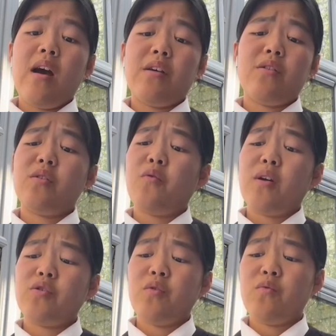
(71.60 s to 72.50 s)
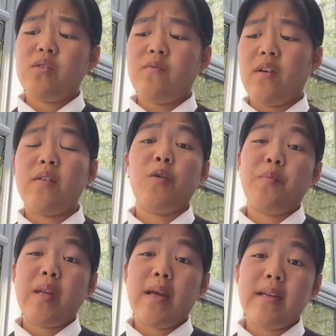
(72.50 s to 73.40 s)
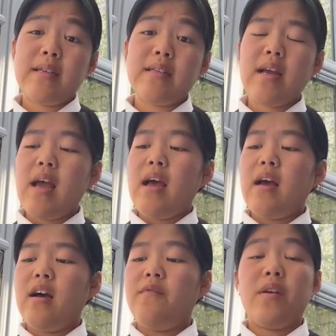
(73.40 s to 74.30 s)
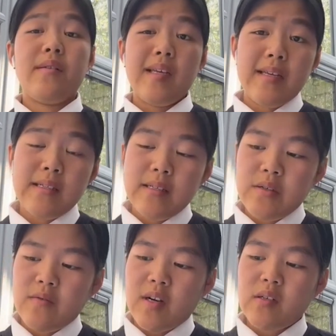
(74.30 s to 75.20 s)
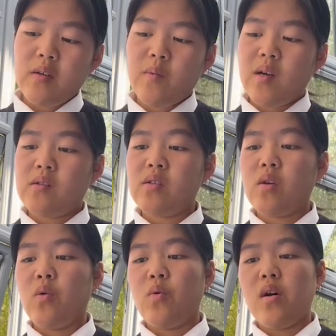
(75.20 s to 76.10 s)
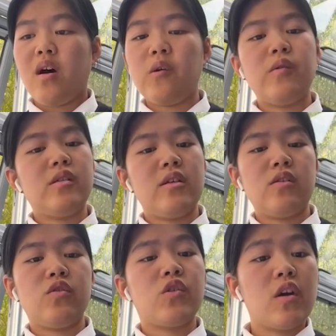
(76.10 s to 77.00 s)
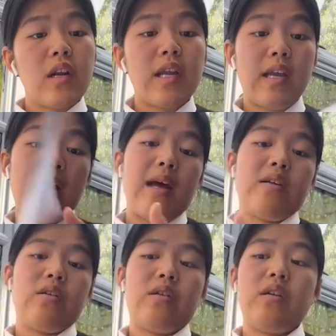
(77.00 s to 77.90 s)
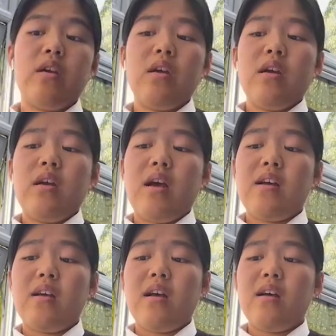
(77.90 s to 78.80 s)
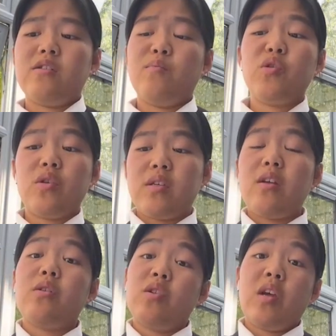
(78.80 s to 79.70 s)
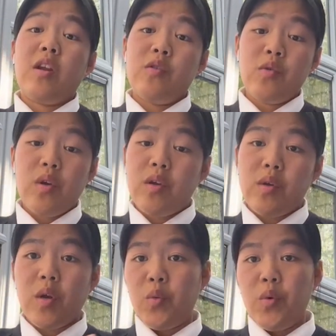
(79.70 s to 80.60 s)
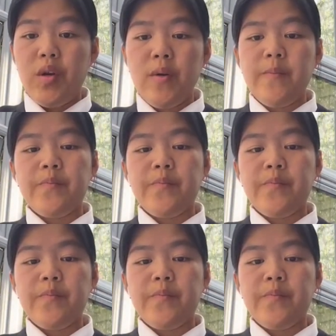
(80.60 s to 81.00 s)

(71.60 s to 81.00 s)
I thought the question was very open-ended, very easy to write about, so I wasn't struggling as much as I thought that I would.